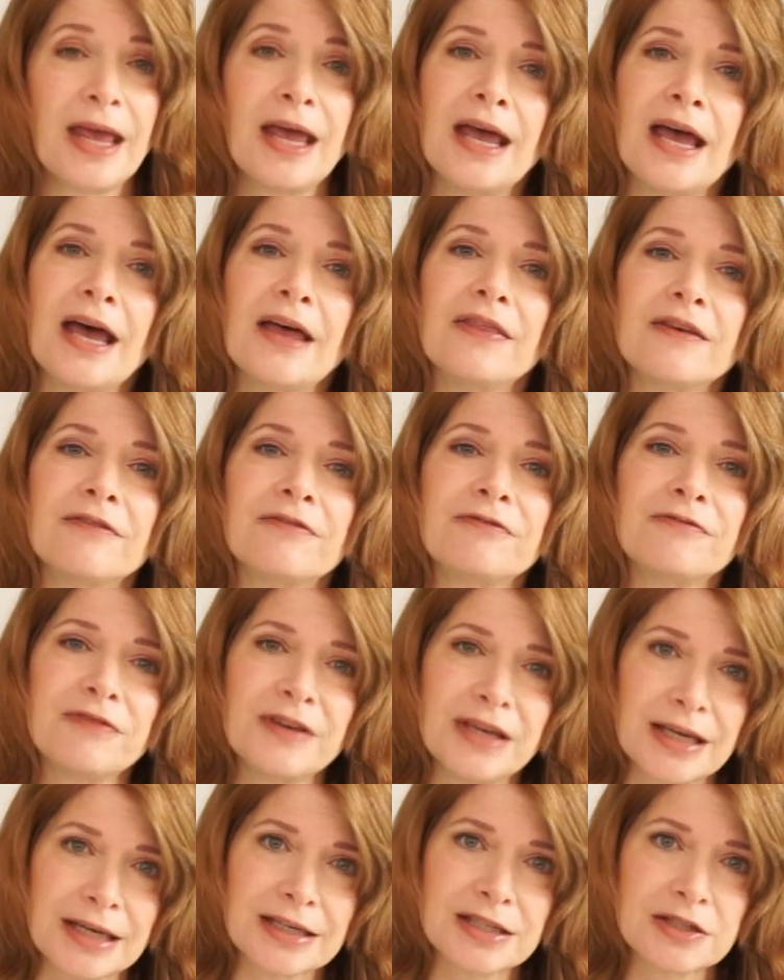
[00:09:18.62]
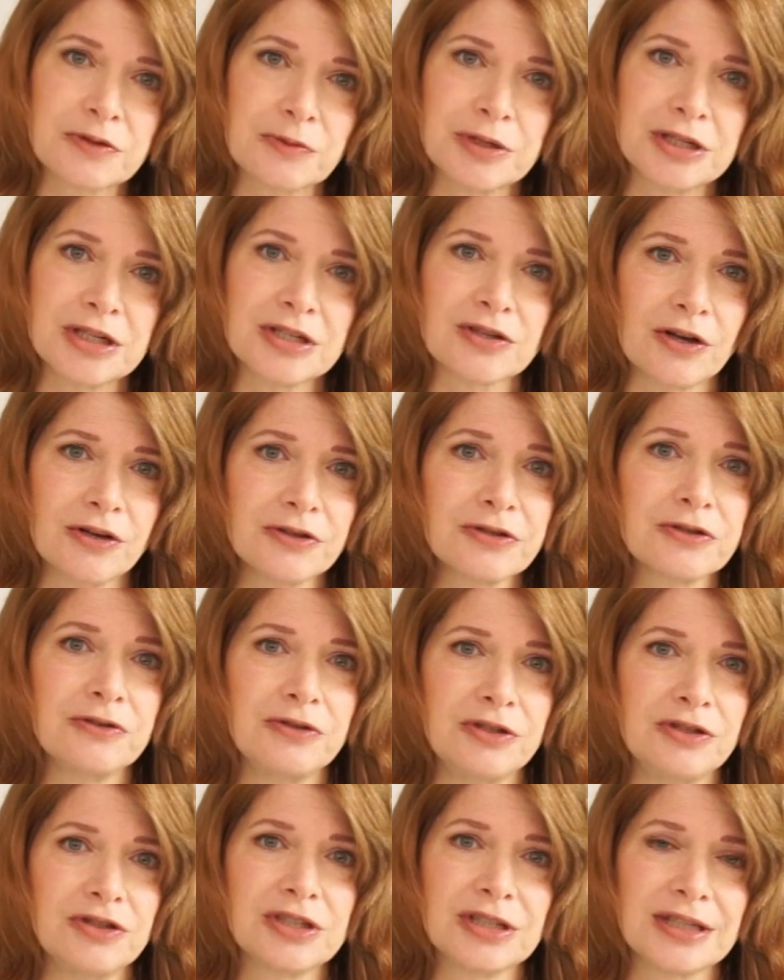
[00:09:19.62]
And the fix, which is also
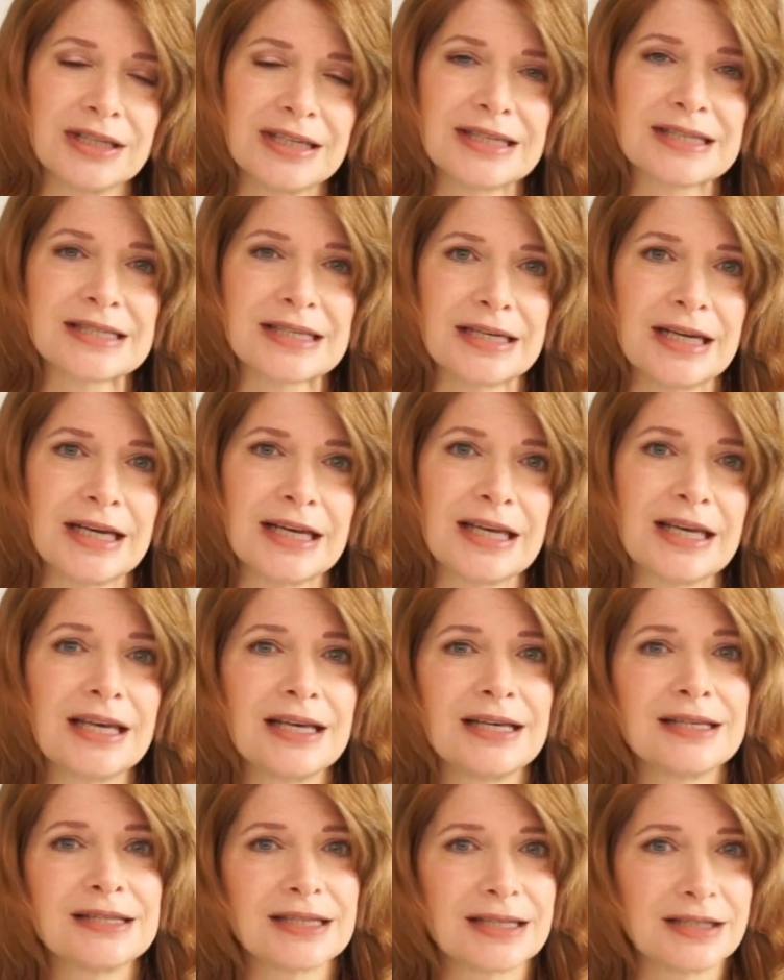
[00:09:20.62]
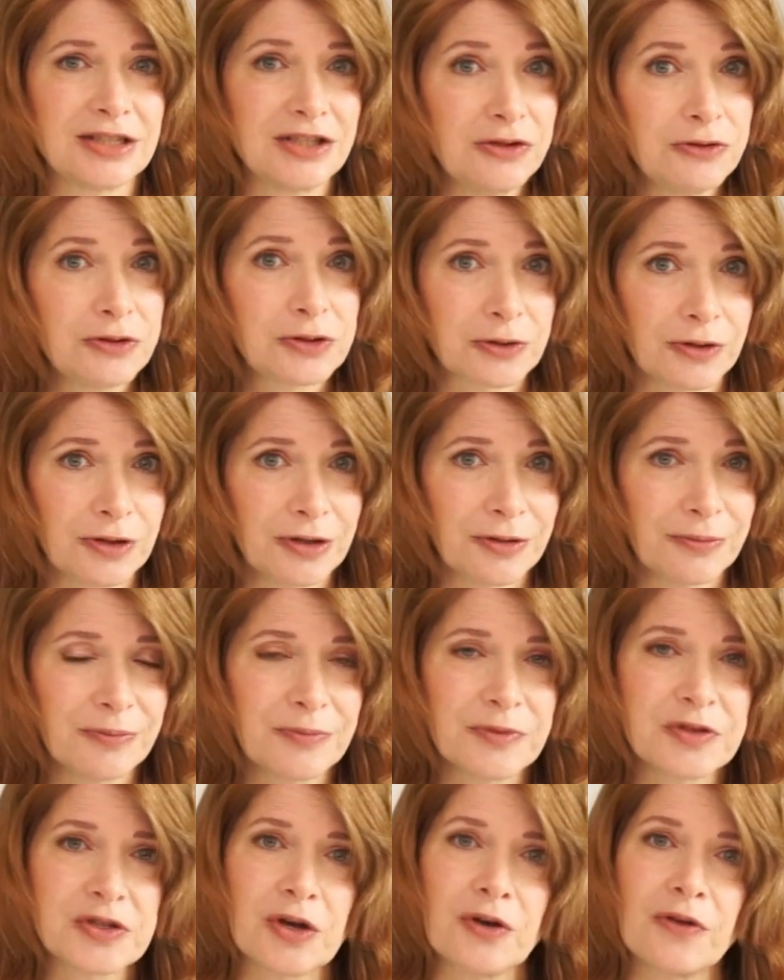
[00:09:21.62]
usually acidic, is neutral.
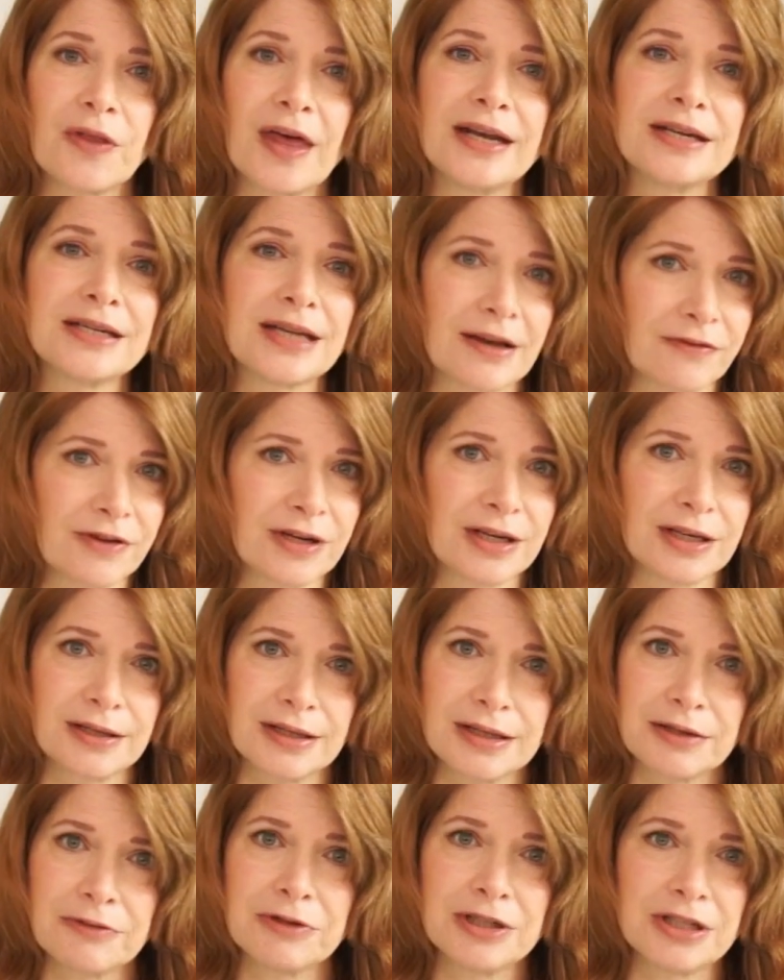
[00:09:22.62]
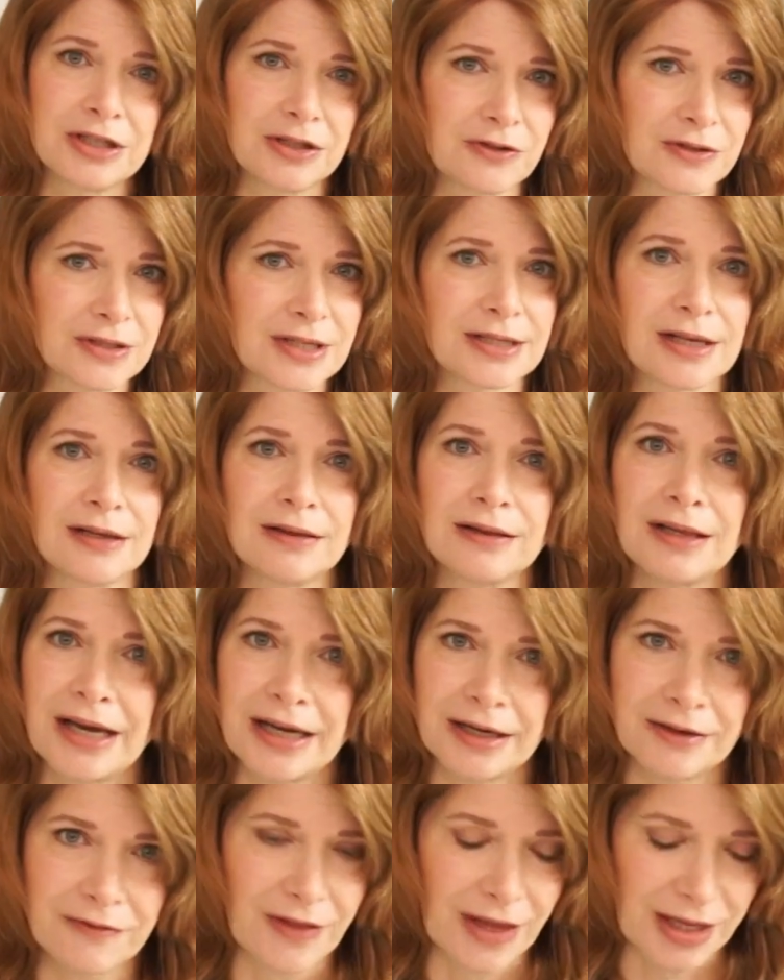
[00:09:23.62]
So that definitely reduces a
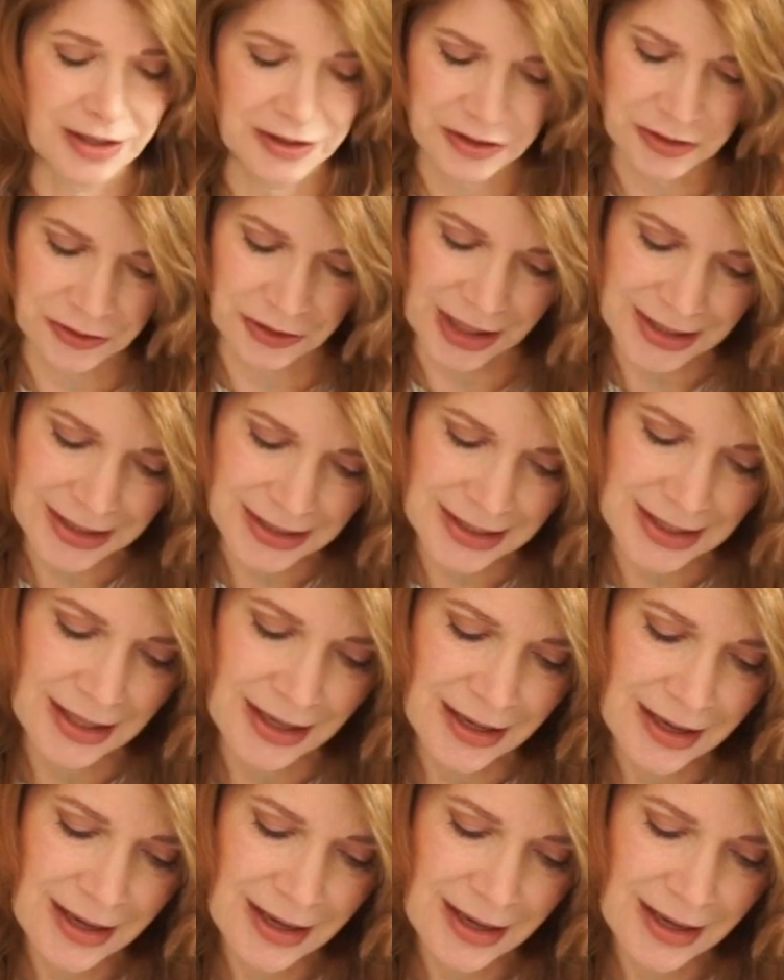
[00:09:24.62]
lot of that stress.